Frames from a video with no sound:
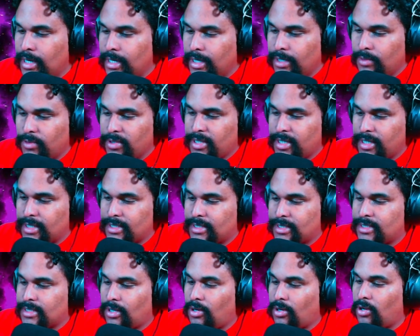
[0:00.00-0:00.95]
with
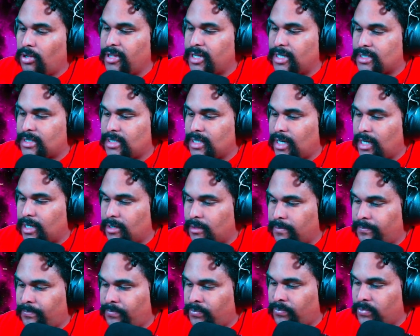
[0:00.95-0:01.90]
that's all that
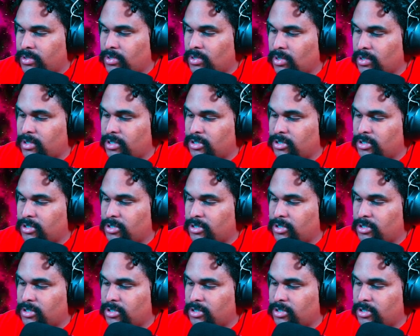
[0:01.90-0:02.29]
satin, took the